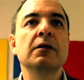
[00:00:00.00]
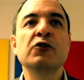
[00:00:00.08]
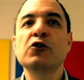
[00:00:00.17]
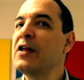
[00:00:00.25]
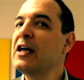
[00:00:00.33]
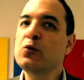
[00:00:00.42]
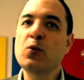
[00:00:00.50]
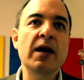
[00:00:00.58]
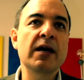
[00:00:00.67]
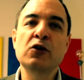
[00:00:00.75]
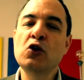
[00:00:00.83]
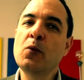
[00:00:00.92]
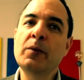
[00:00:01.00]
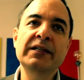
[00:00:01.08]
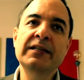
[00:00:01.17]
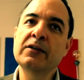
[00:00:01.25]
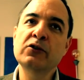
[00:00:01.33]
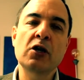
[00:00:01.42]
And so that's why
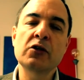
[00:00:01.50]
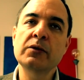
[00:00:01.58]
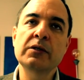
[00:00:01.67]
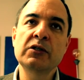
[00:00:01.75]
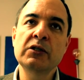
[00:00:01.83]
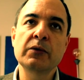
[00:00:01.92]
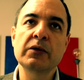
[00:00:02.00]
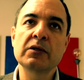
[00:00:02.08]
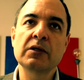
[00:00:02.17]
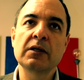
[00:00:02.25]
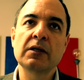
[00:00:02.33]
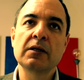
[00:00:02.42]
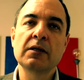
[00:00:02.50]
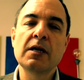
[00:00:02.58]
nobody takes Austrians seriously.